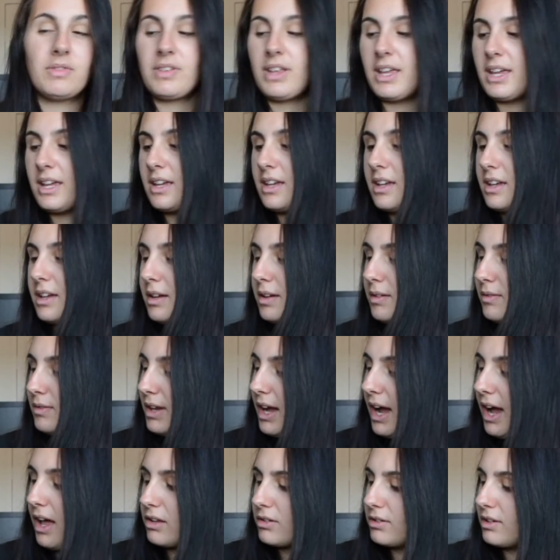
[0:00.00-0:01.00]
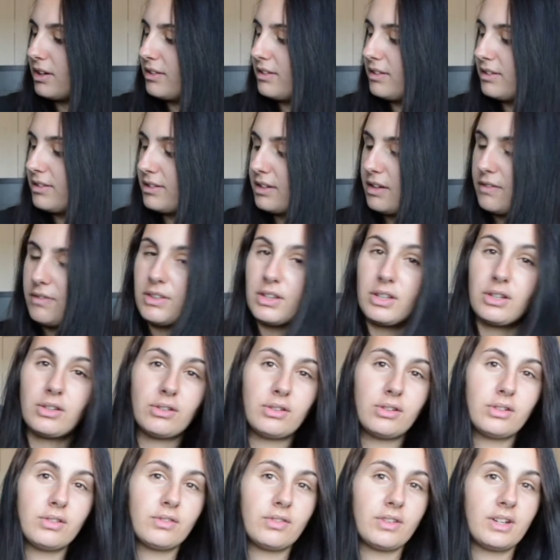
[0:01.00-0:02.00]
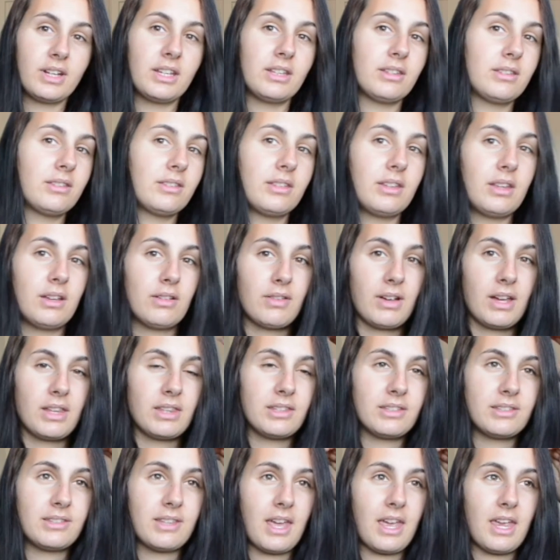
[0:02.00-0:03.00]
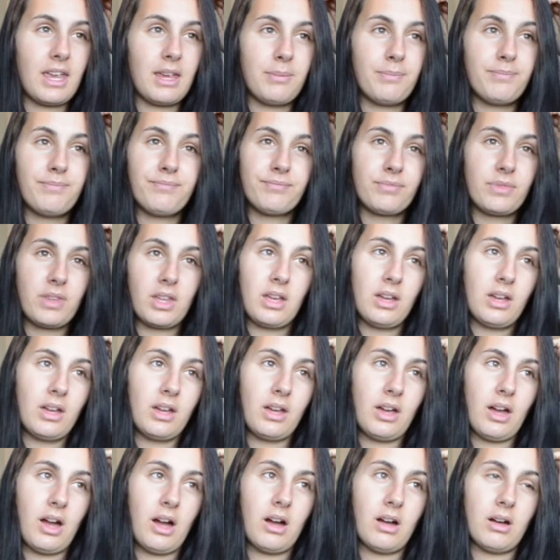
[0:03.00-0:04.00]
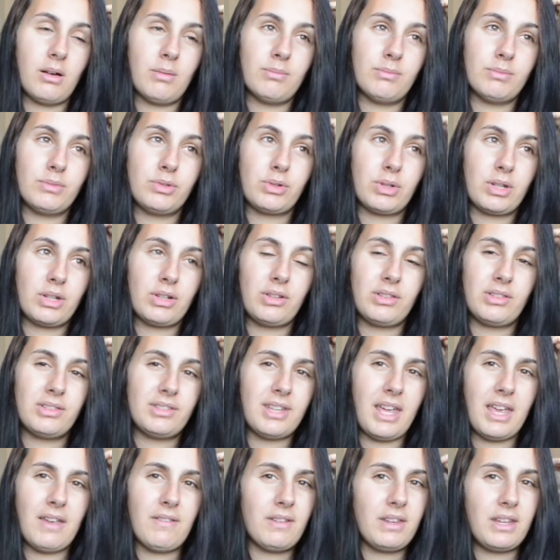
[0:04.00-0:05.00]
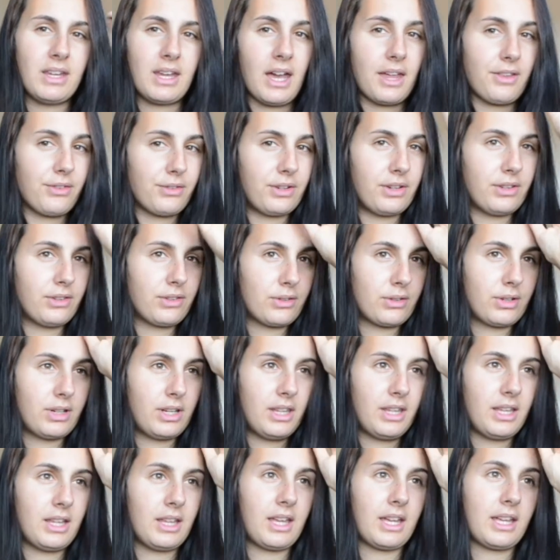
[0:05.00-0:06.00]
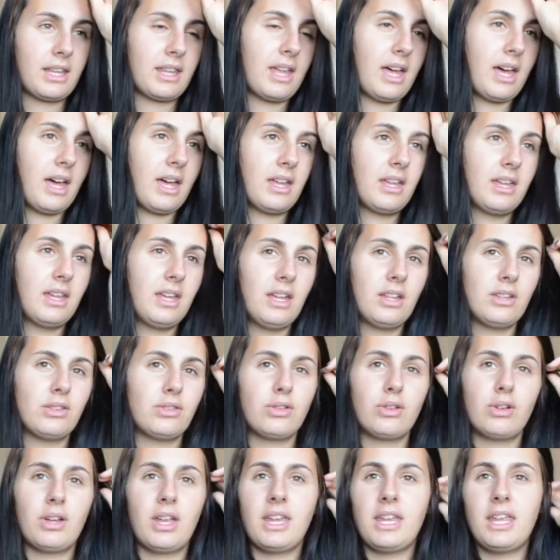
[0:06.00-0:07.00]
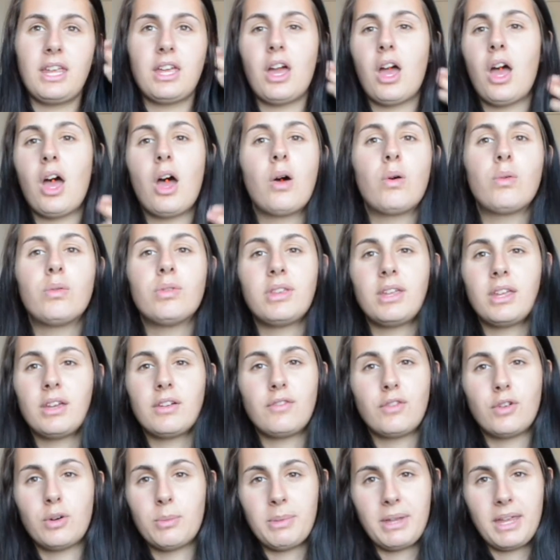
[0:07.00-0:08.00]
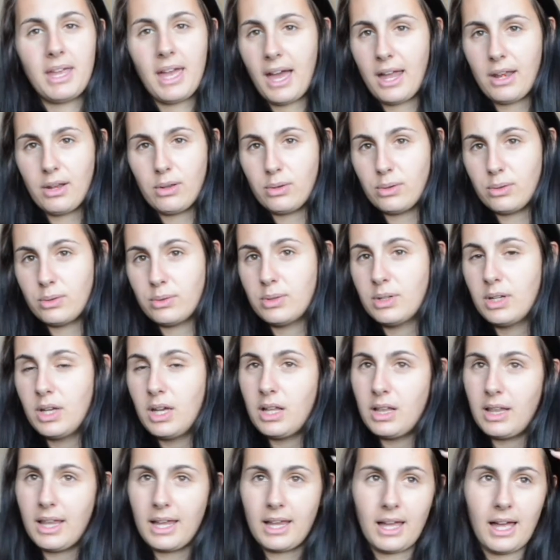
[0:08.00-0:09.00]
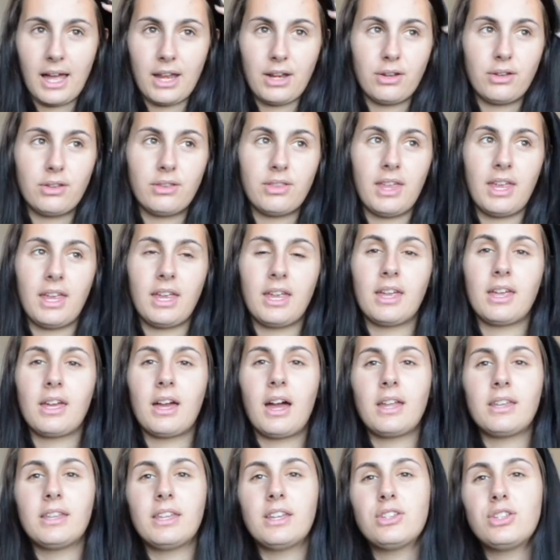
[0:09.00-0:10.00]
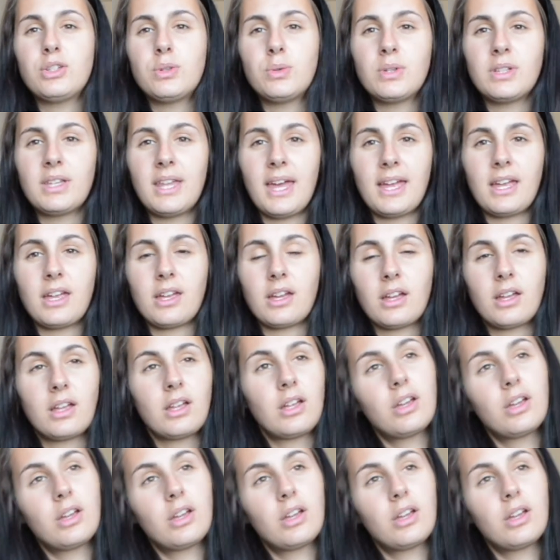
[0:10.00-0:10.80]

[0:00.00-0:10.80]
like calories and stuff, the gluten-free is around the same. So I don't save any calories or anything like that. It's not any healthier for me at all. Like, I don't think, unless you were like